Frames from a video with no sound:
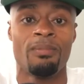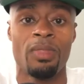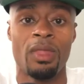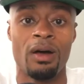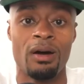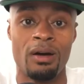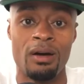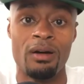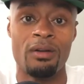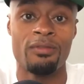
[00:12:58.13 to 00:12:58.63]

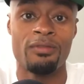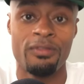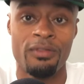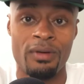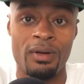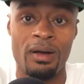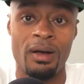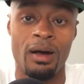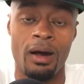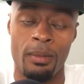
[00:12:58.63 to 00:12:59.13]
of
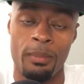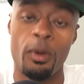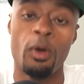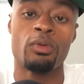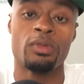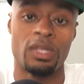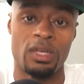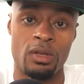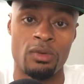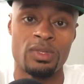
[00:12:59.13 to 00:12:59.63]

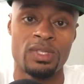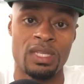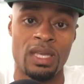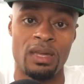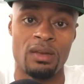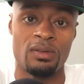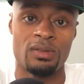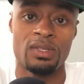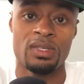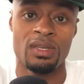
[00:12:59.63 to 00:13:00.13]
upholding those
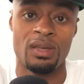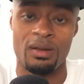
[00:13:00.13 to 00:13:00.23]
standards.